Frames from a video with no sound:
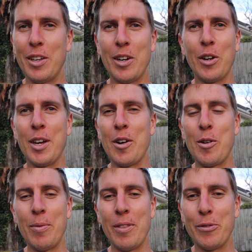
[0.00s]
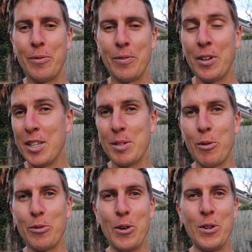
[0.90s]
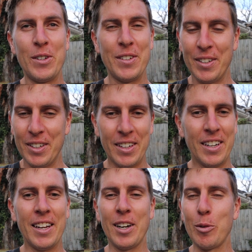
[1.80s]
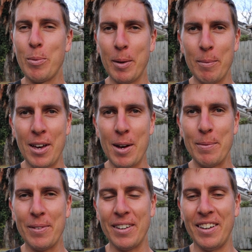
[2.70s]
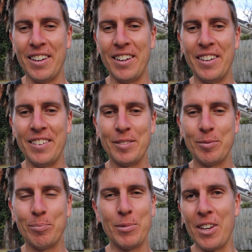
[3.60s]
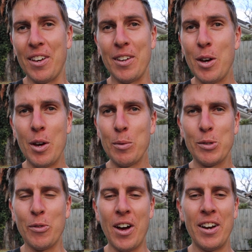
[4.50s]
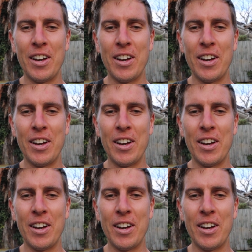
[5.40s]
I'll get some more food, get a little pick me up, but yeah, it was fine.